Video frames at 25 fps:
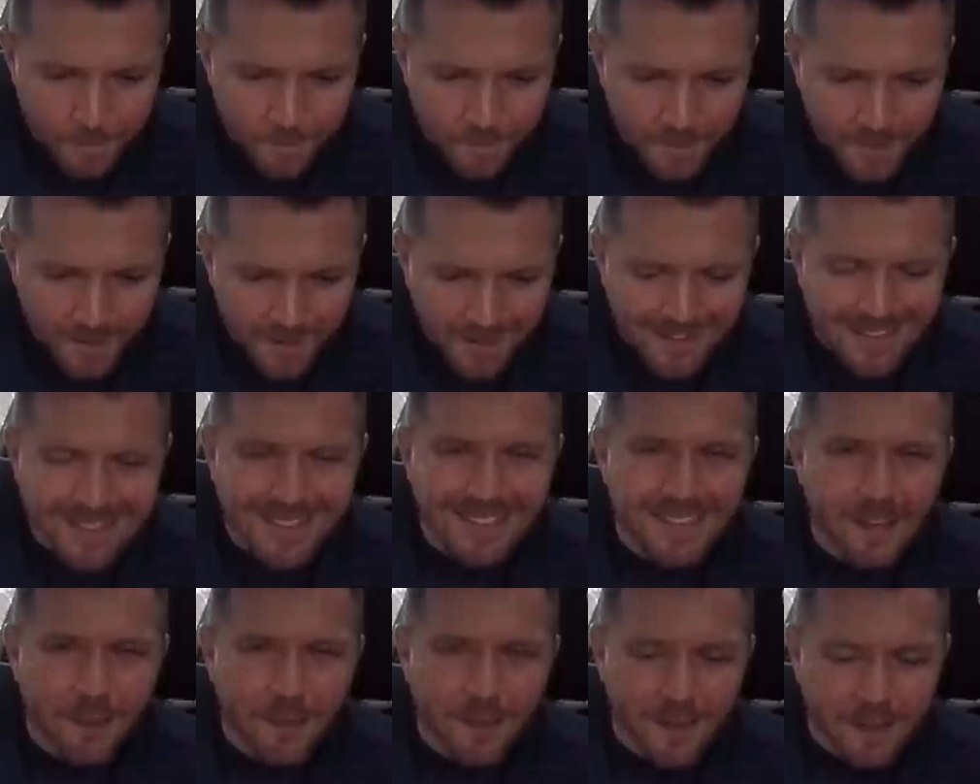And I
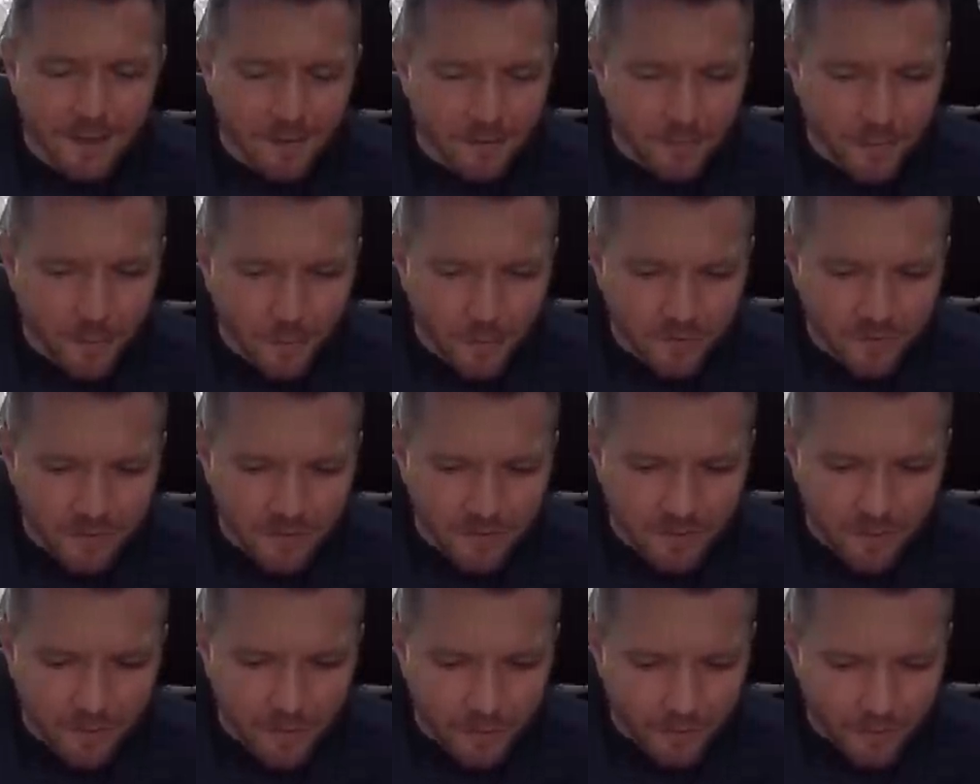didn't know they did a four
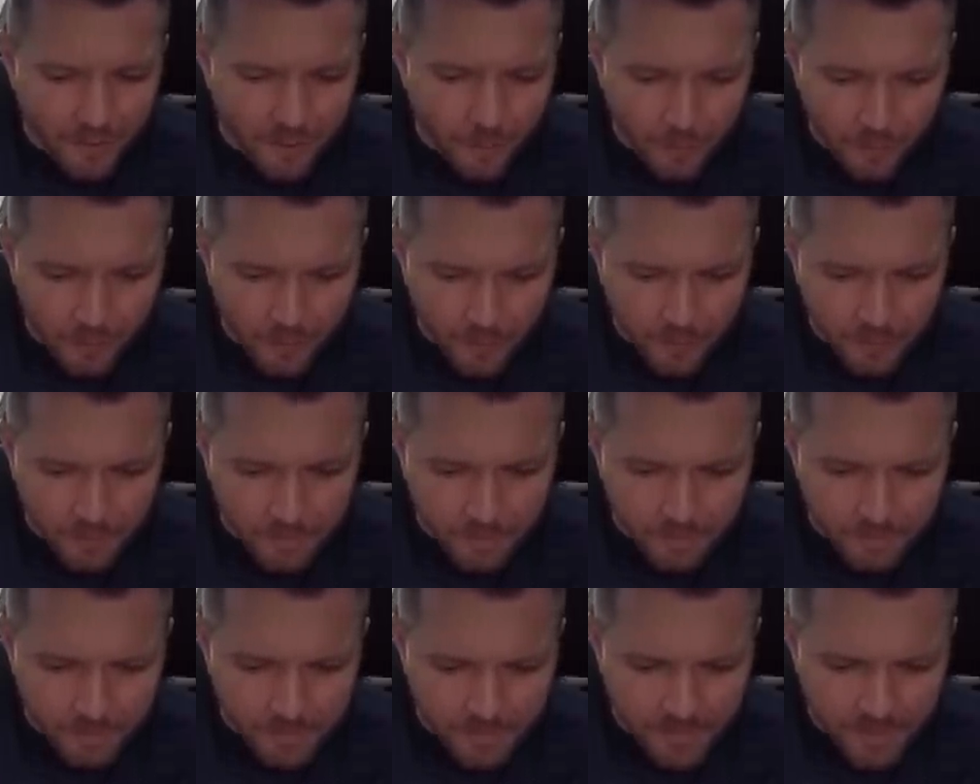cylinder. I thought they were all
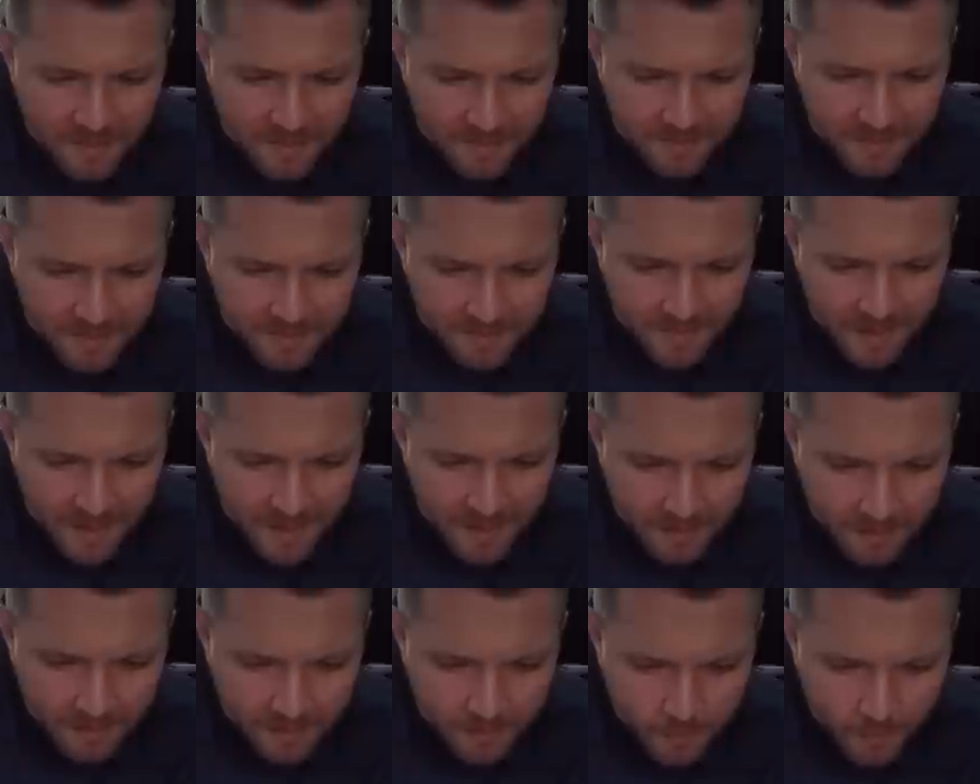sixes and
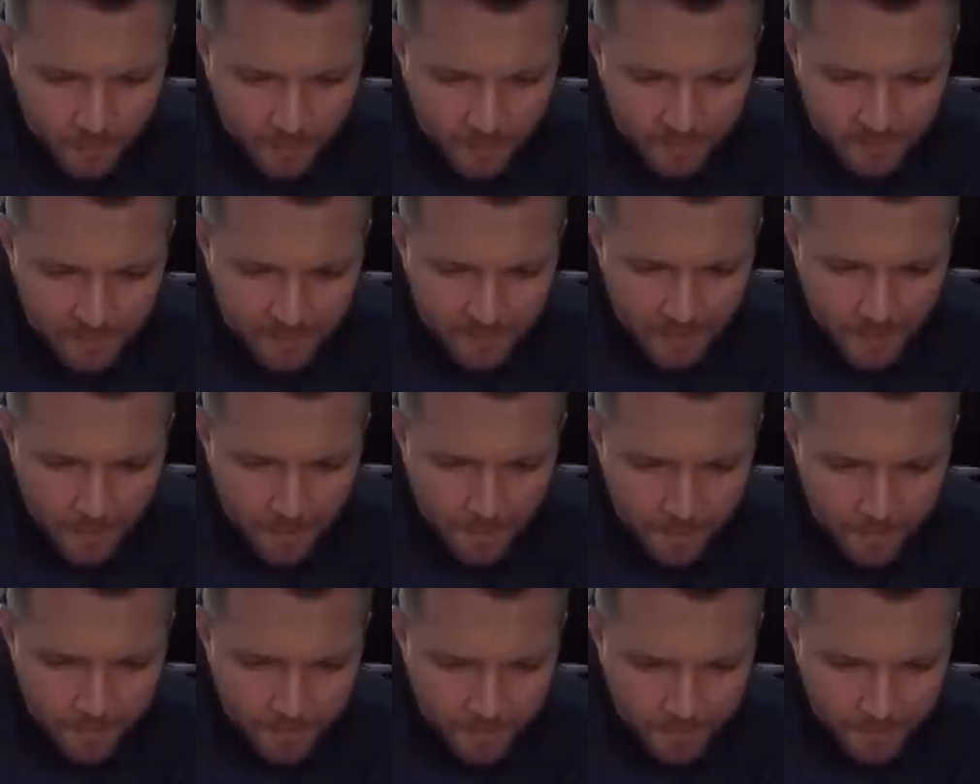eights, but
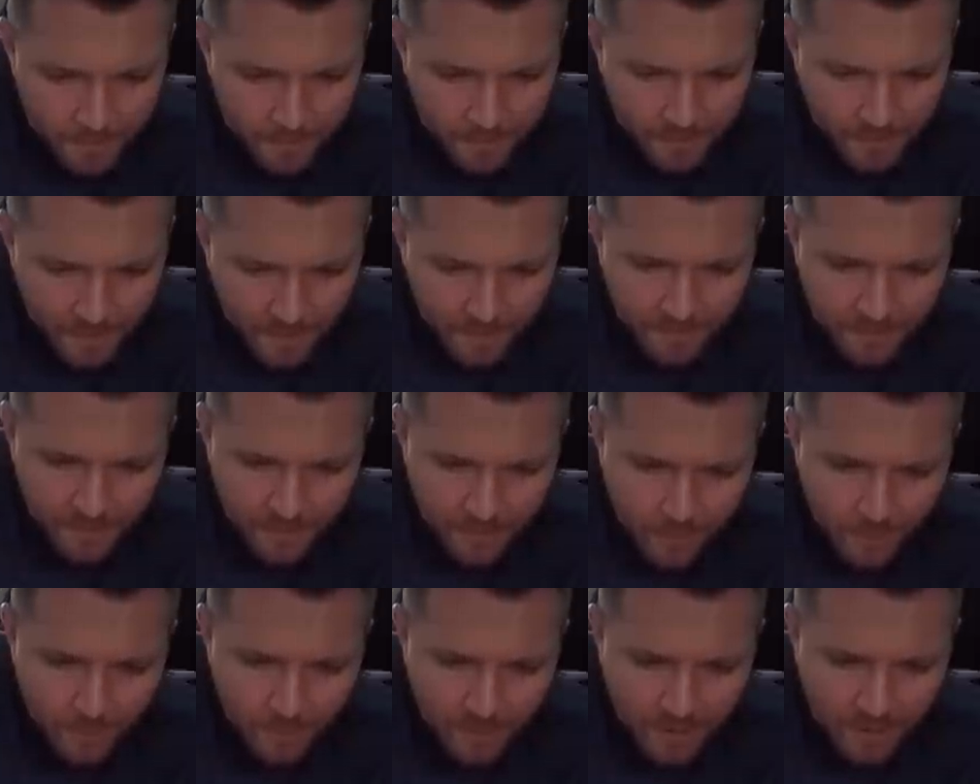um, that's a
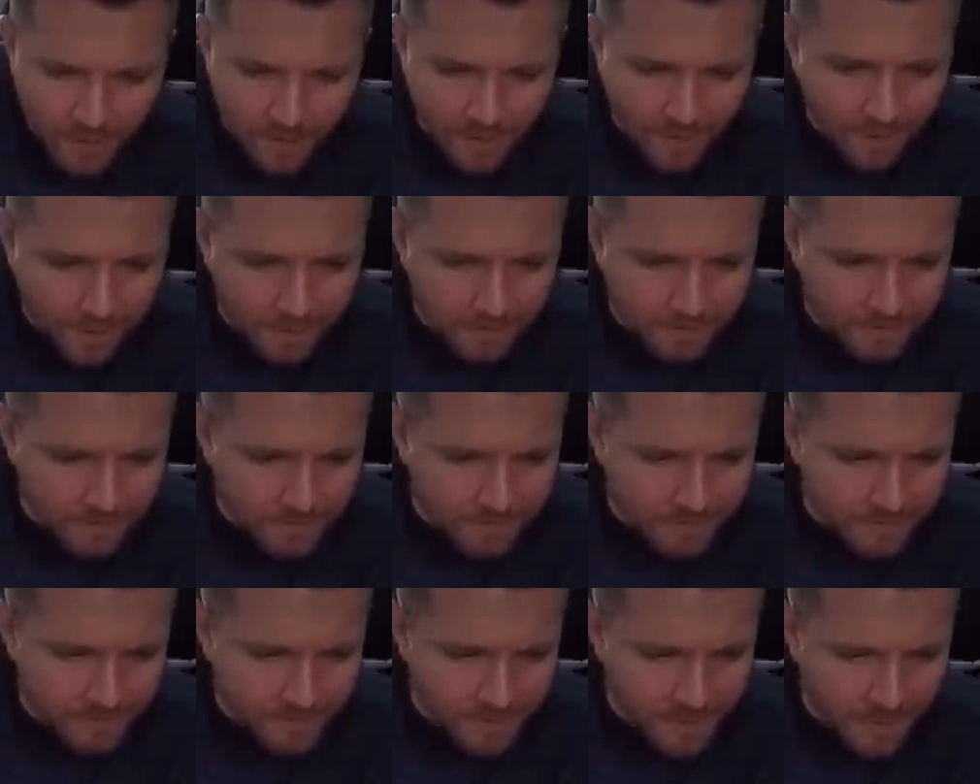cool car, that.
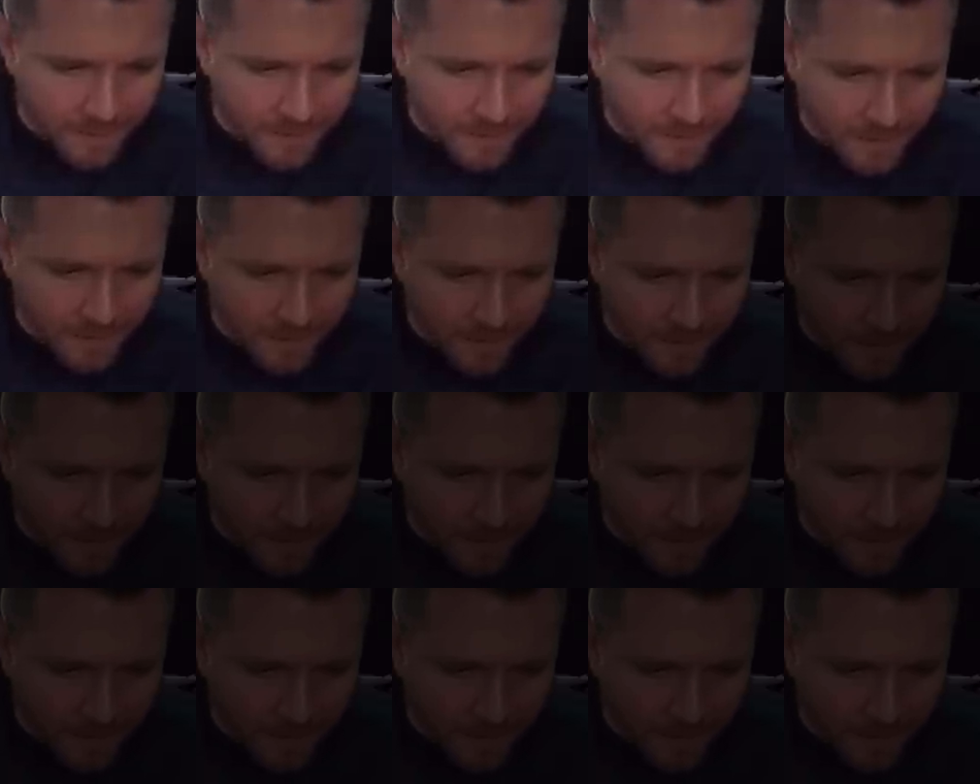Yeah, I like that.